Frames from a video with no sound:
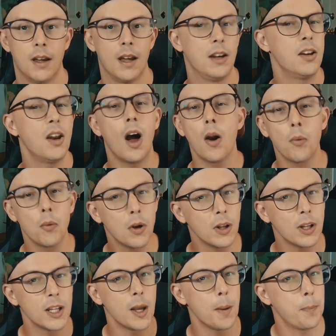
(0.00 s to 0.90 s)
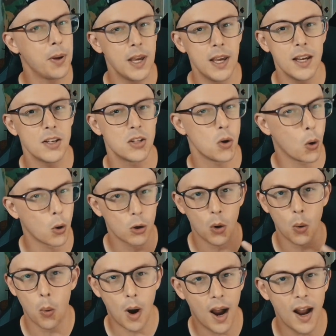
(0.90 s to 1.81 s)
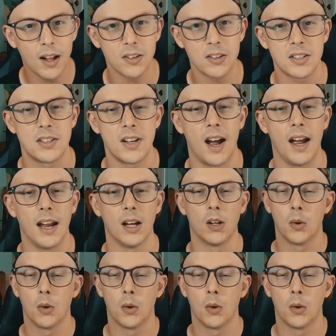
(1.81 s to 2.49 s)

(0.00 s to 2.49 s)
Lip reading: and not really a piece or a wild style,